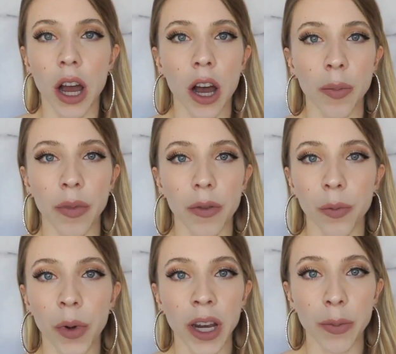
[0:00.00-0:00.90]

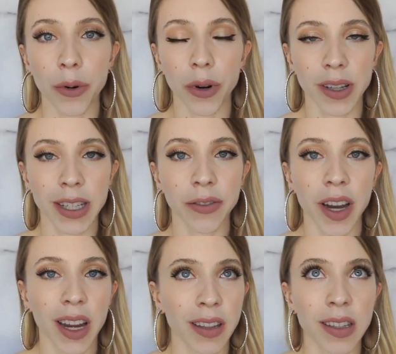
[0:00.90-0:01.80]
when it pours, it
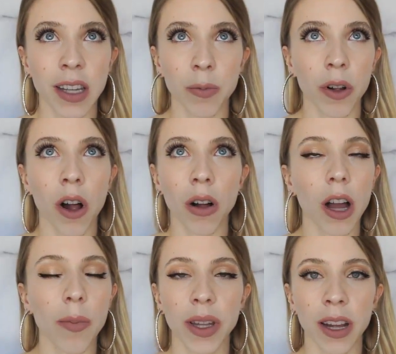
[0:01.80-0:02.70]
rains, it will all
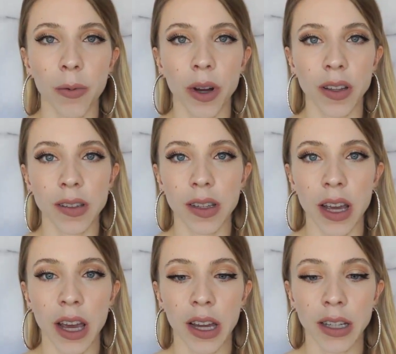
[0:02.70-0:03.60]
come in at
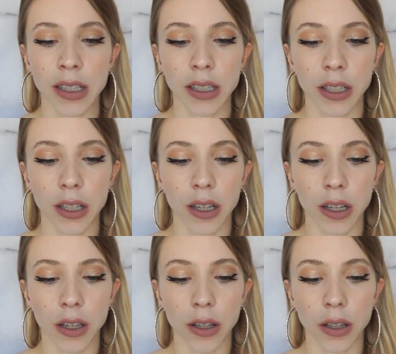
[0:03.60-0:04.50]
once, and
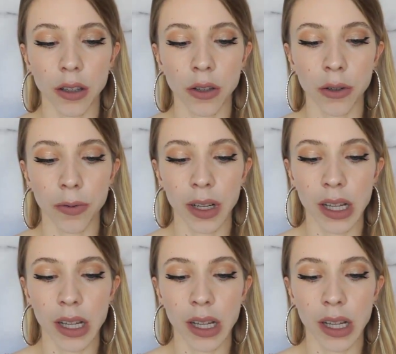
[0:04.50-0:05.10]
you'll